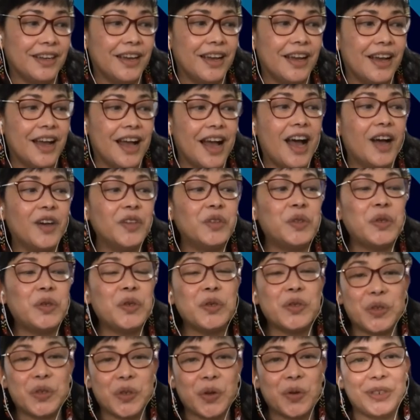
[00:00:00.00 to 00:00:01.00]
how to
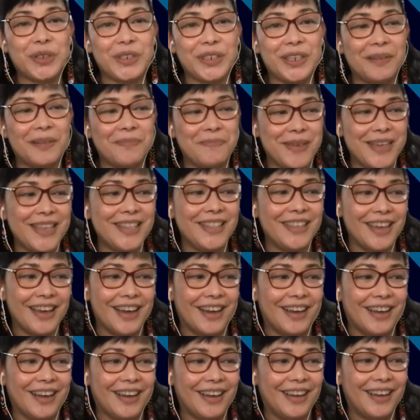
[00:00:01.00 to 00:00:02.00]
use social
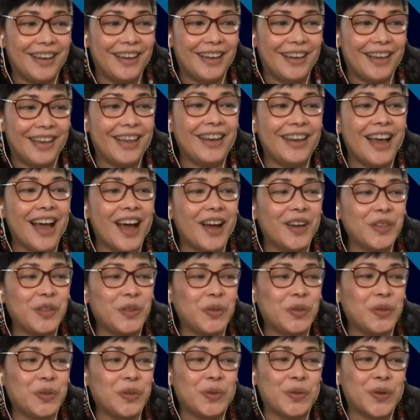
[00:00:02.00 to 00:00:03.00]
media and how
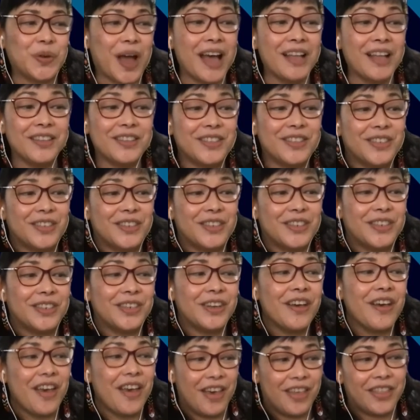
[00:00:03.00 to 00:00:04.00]
to answer
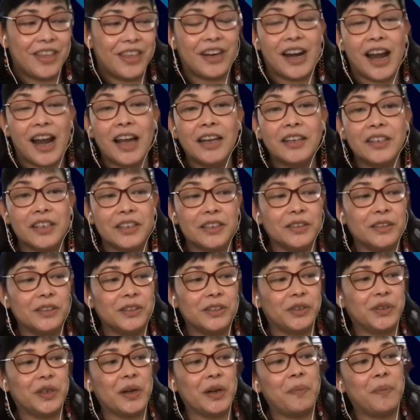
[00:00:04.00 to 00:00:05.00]
their
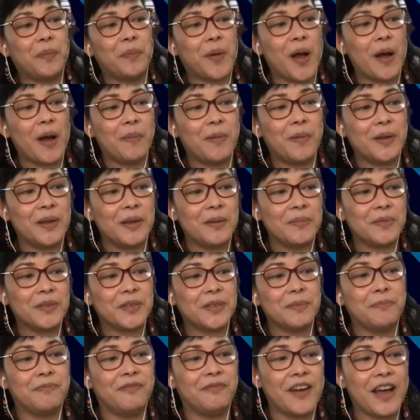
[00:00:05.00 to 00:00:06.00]
agricultural problems
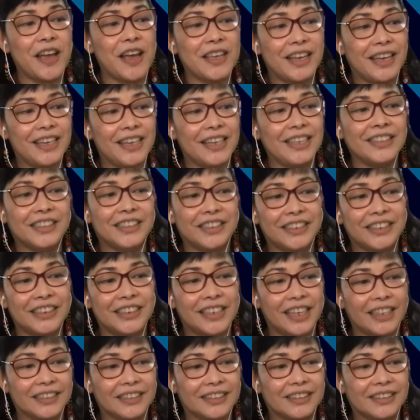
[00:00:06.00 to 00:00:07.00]
via
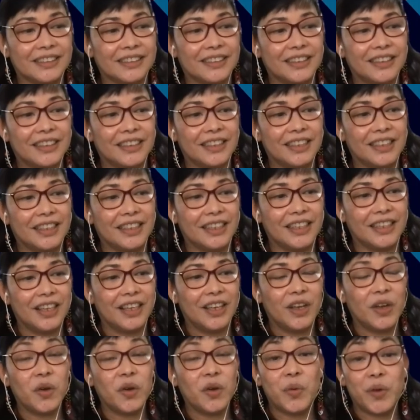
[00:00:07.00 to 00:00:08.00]
internet.
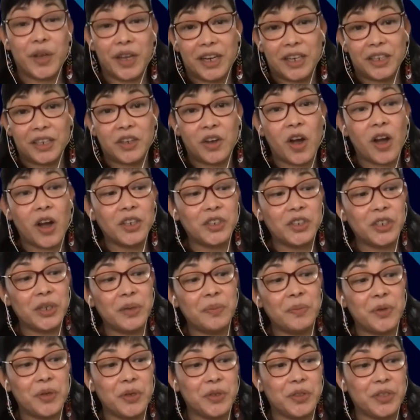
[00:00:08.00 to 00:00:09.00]
We are
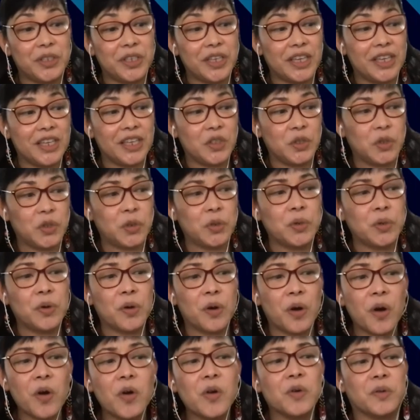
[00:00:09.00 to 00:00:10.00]
contributing to
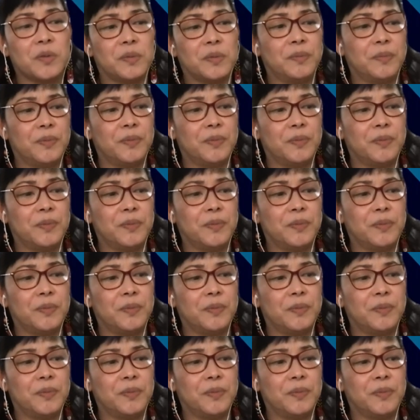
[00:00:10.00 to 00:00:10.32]
hope,